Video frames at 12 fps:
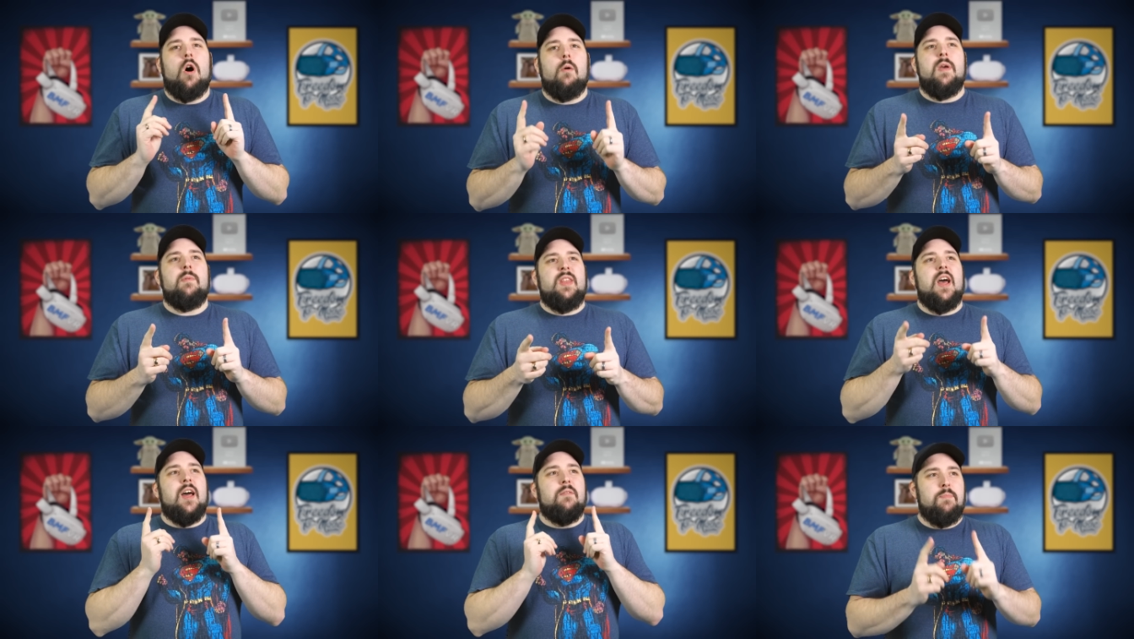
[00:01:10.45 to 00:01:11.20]
Well,
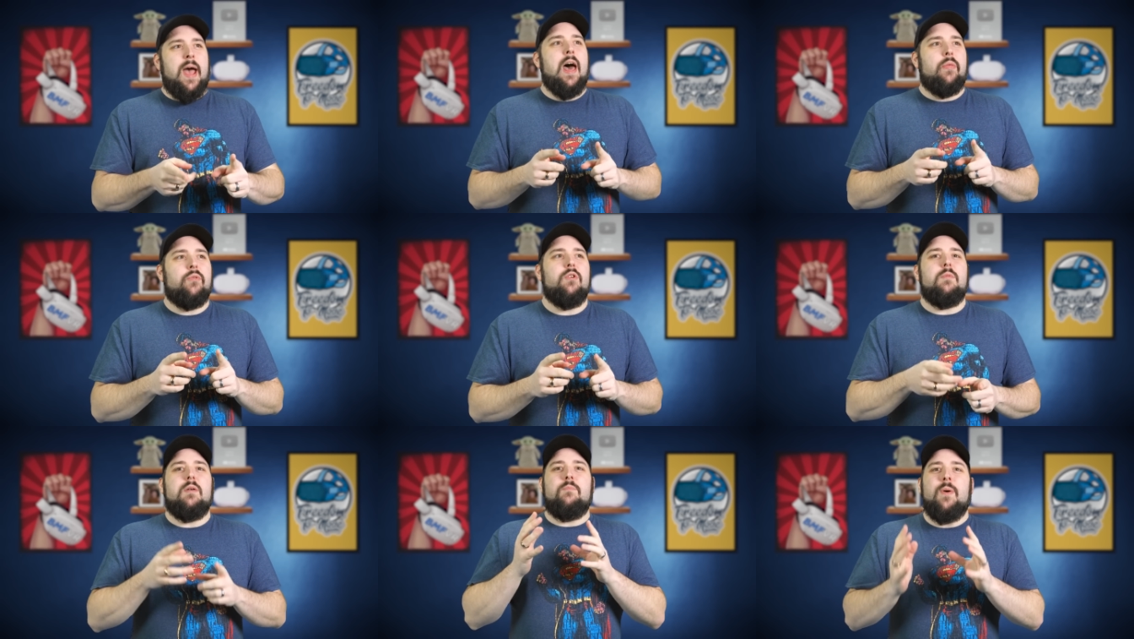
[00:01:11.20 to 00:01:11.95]
maybe not
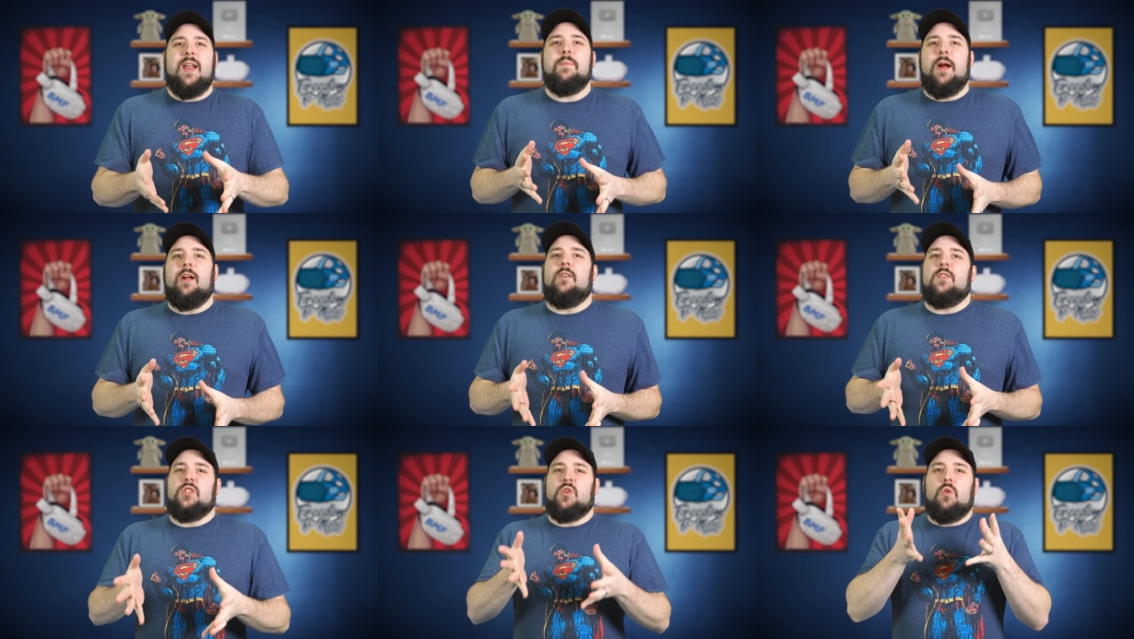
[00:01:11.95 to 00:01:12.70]
bathroom, but
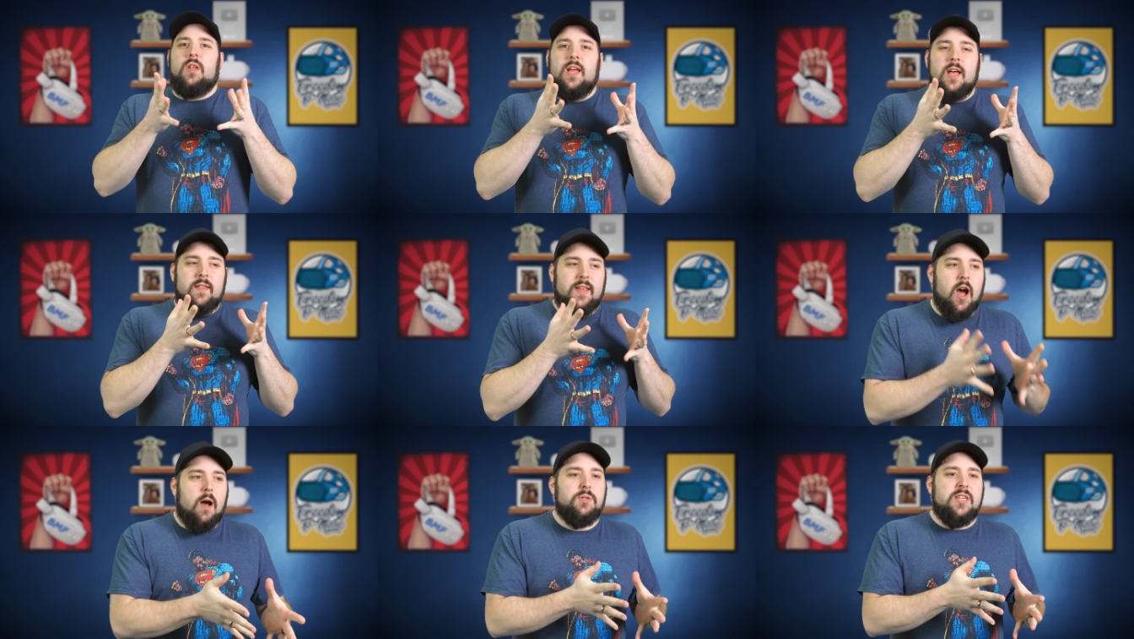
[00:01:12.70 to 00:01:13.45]
apparently there's only
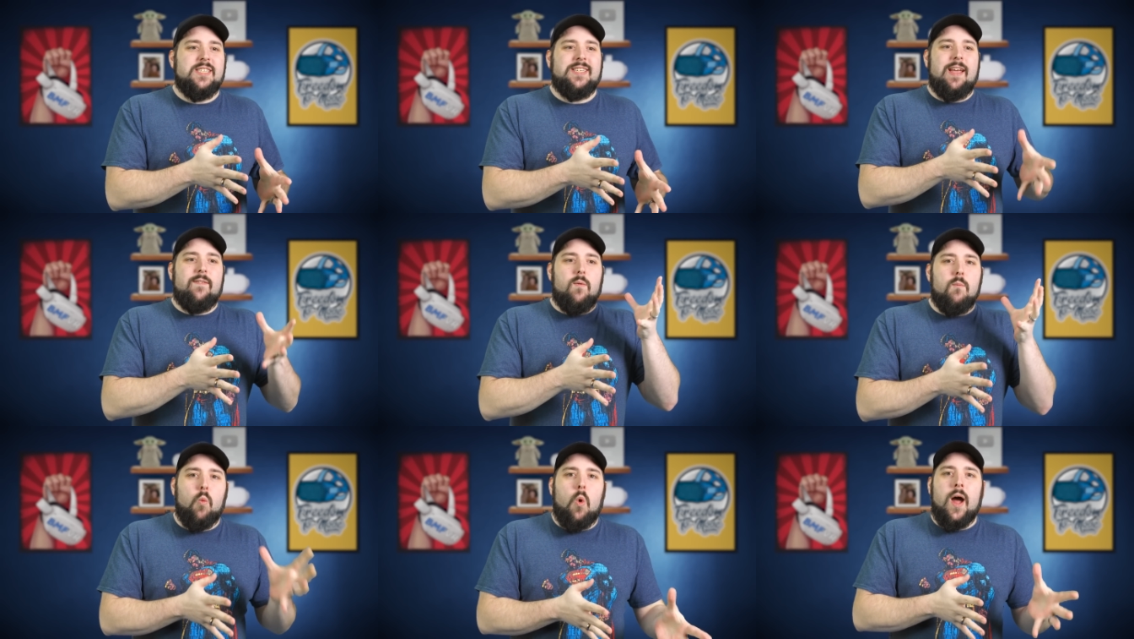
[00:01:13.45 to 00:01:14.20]
the option to save
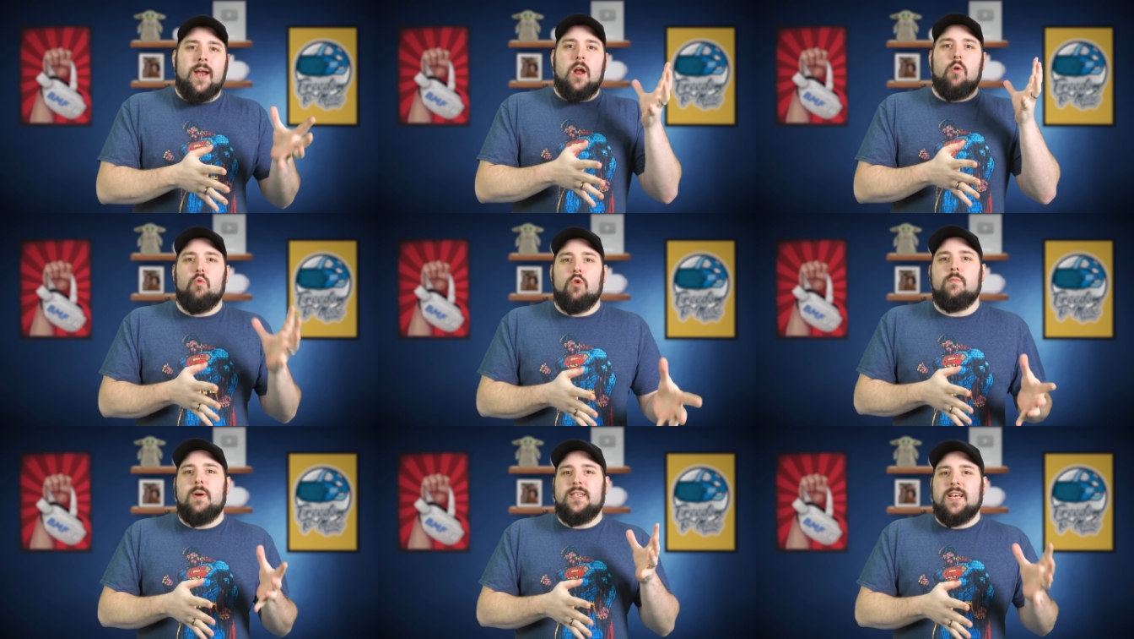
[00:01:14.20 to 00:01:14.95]
one
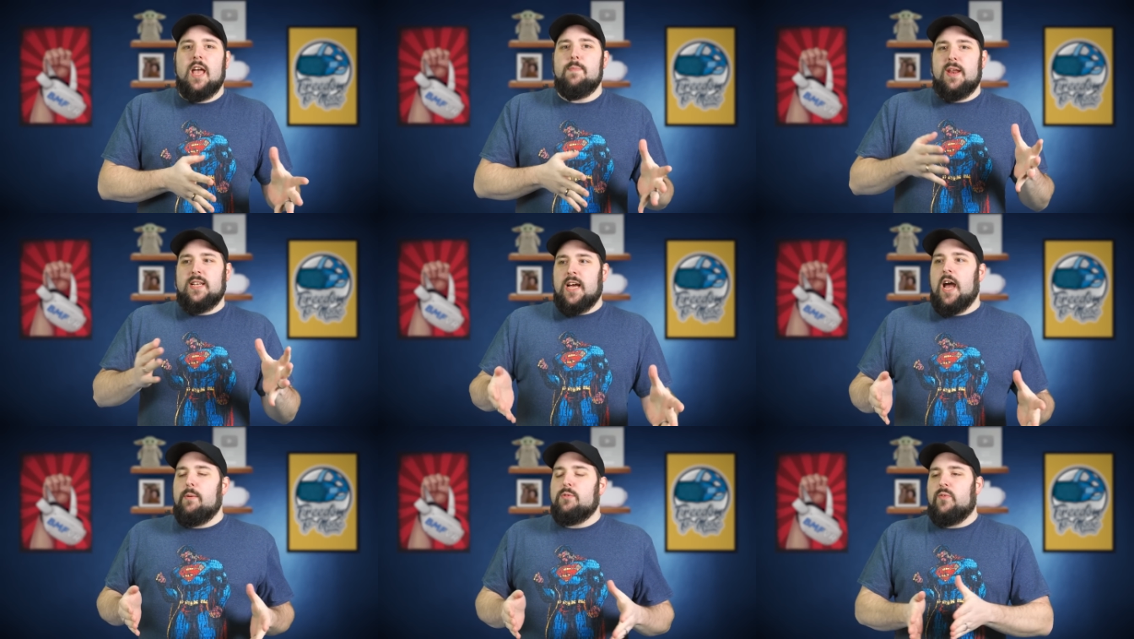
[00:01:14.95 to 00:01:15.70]
room type at a
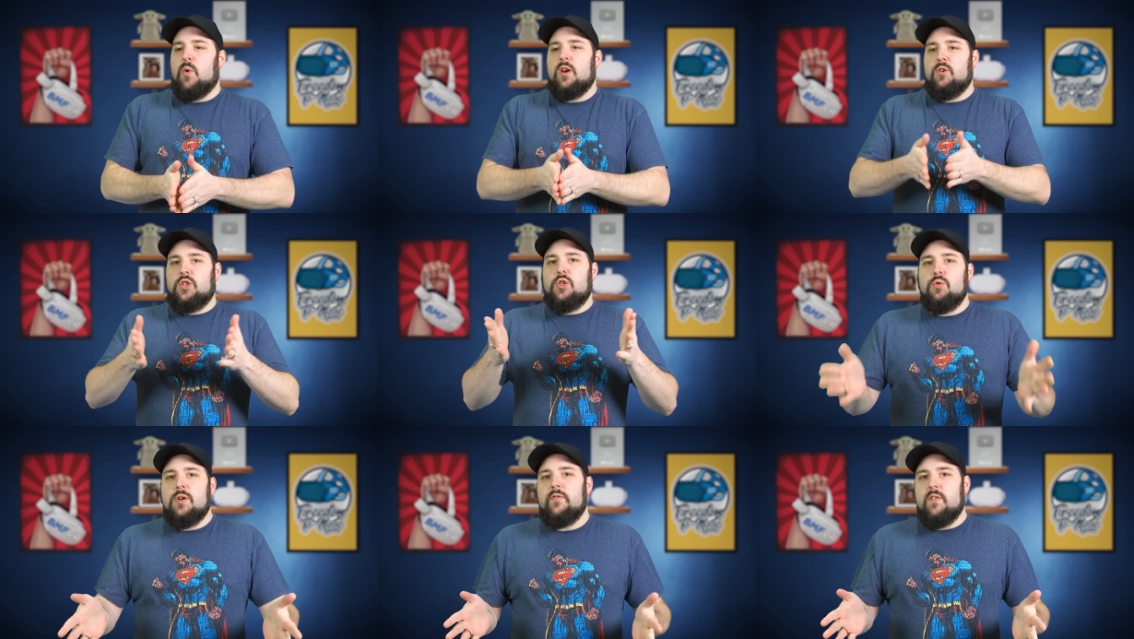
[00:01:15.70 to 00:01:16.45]
time. So if you want to do
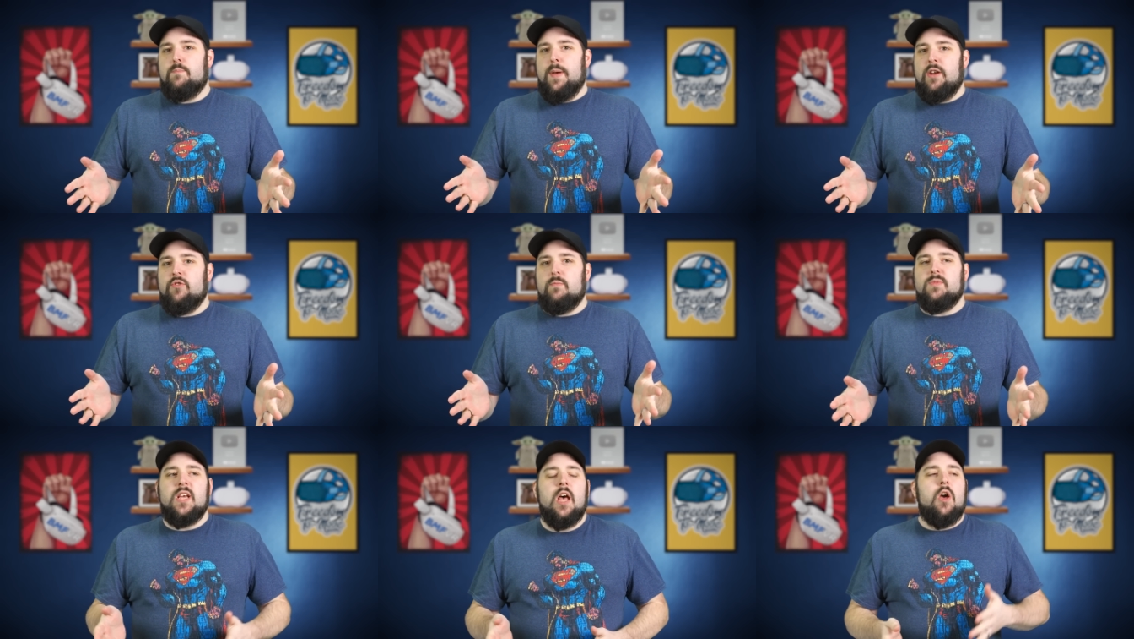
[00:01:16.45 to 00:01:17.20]
two different
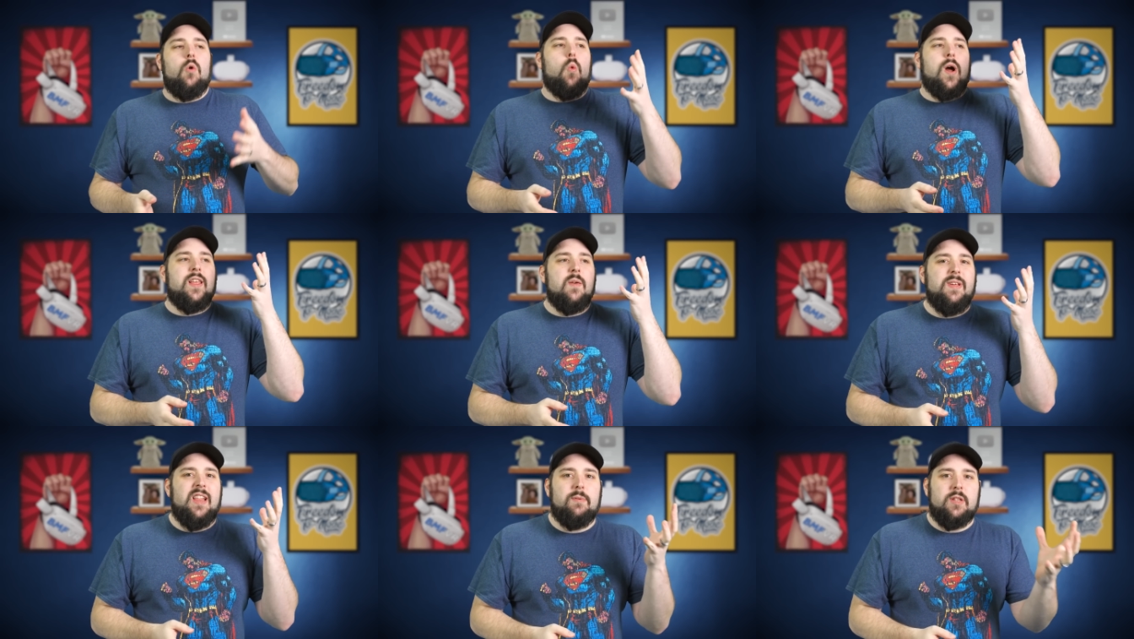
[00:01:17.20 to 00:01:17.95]
bedrooms, one
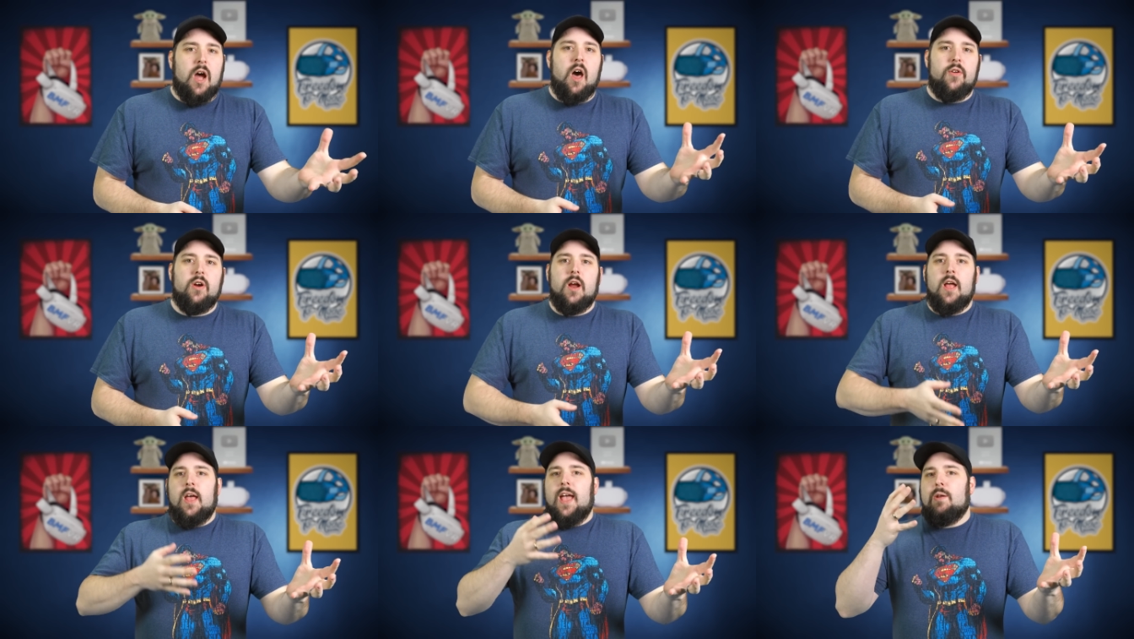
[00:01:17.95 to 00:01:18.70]
can be labeled
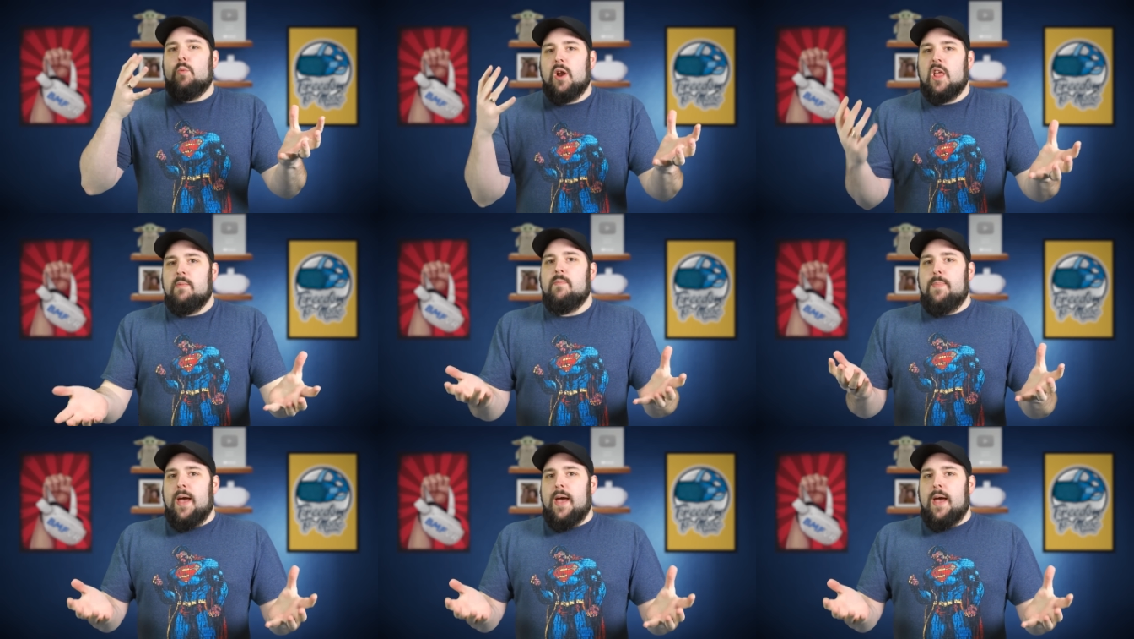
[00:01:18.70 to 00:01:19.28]
other and one can be